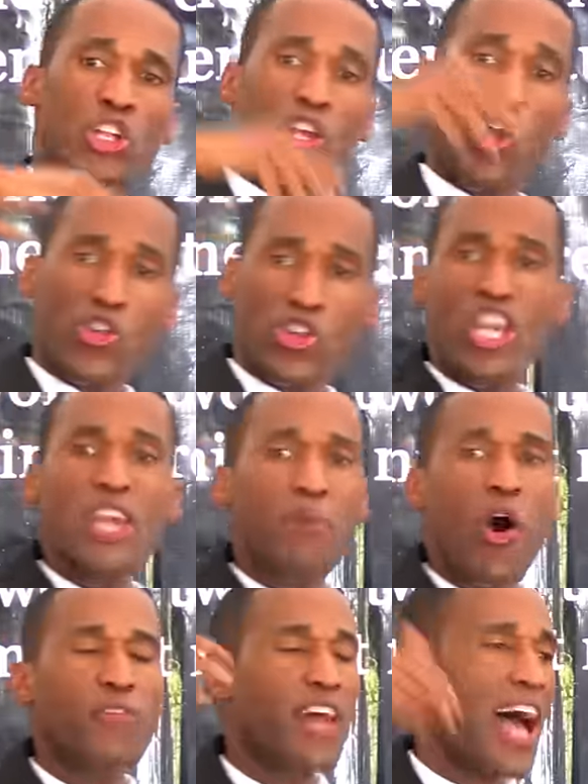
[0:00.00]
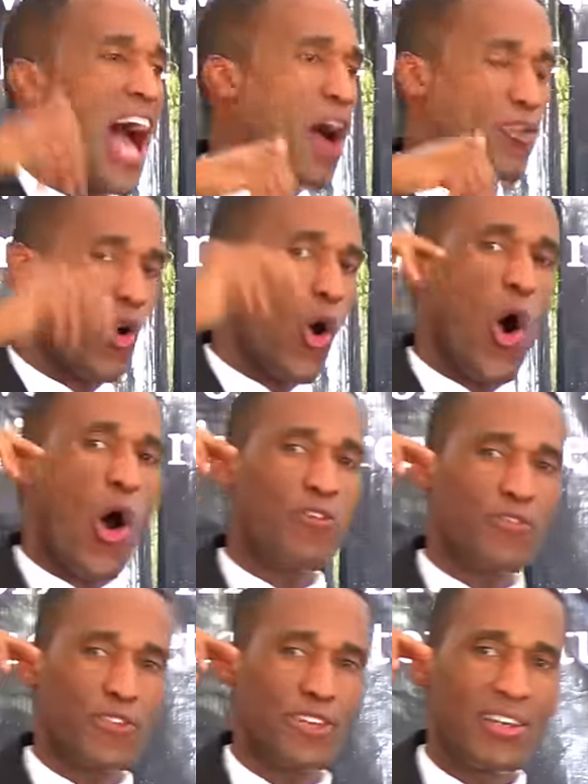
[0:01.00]
To the lost sheep of the house
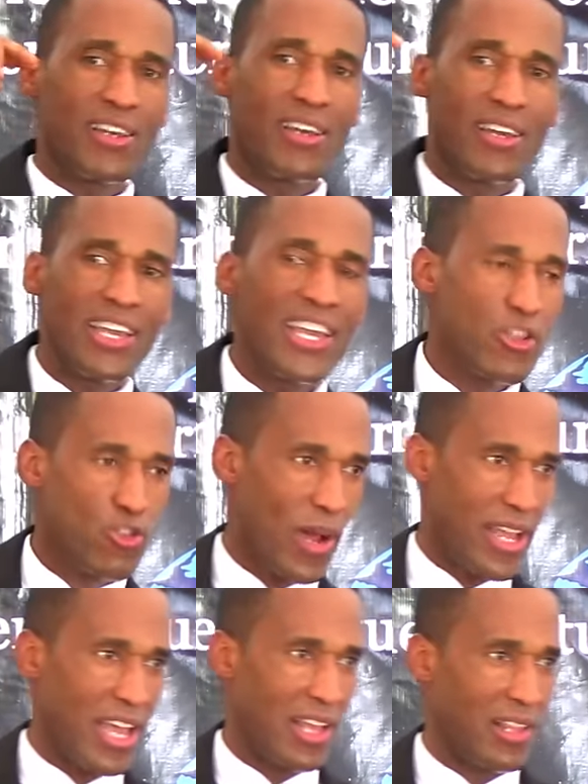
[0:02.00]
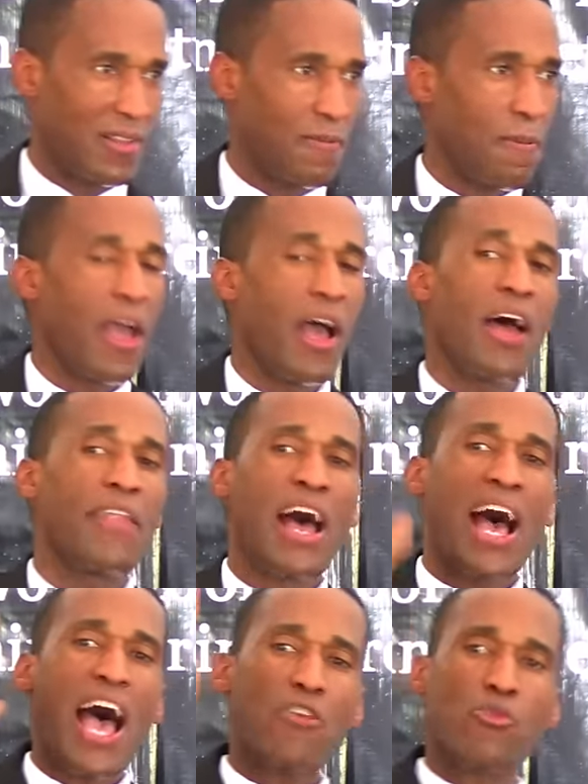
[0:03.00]
of Israel.
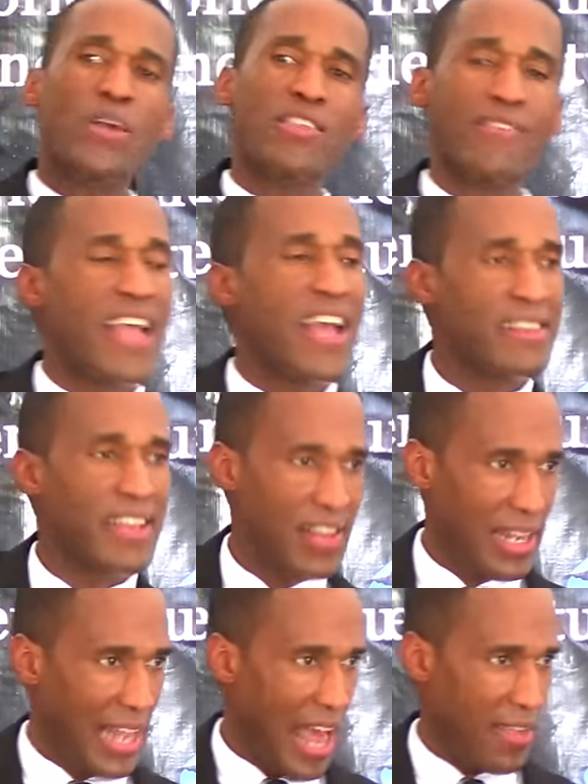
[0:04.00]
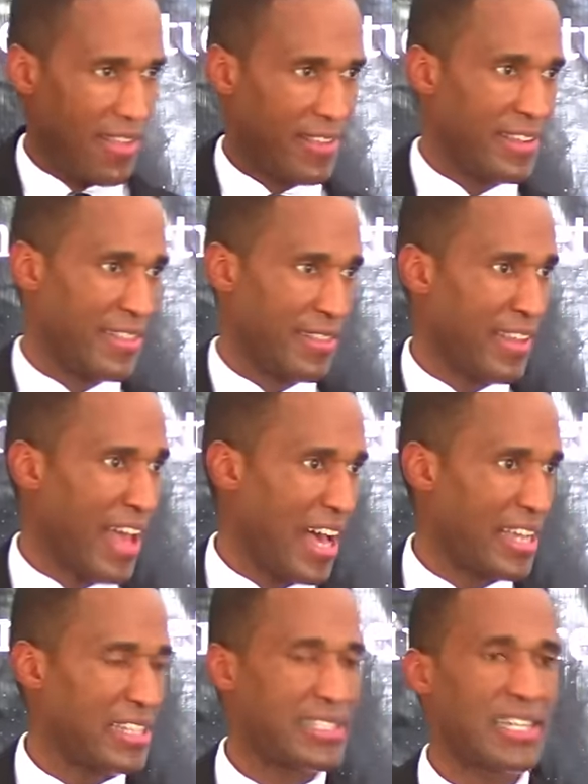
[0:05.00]
Now, as we stated last
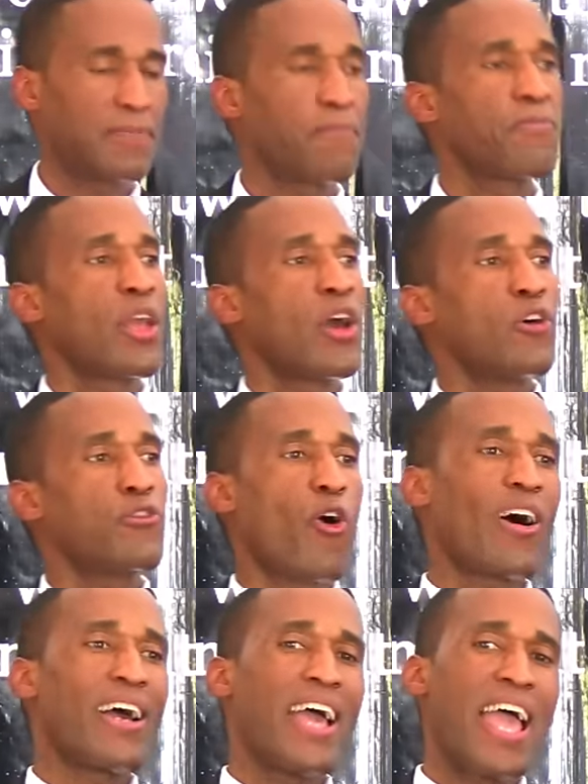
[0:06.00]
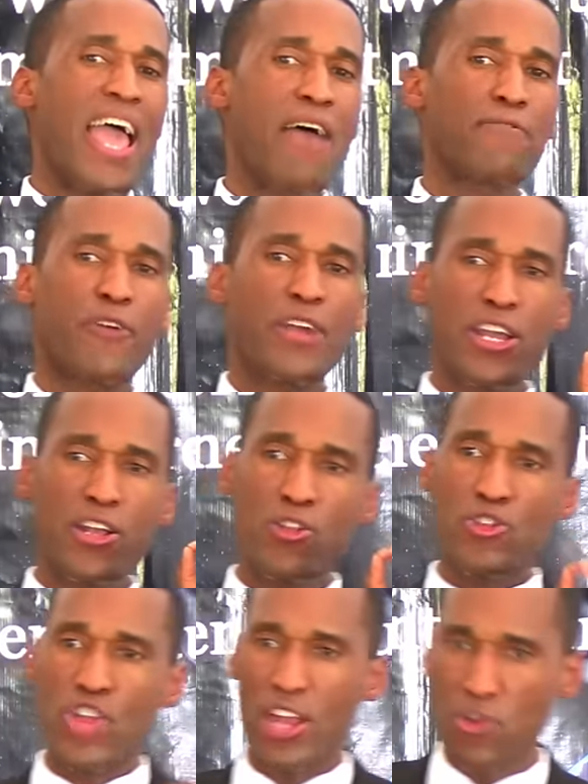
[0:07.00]
night, uh, for
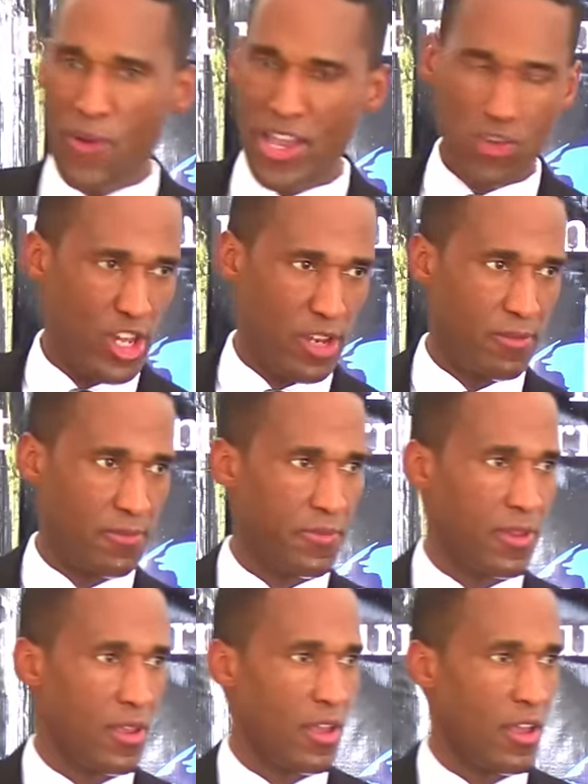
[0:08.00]
every generation,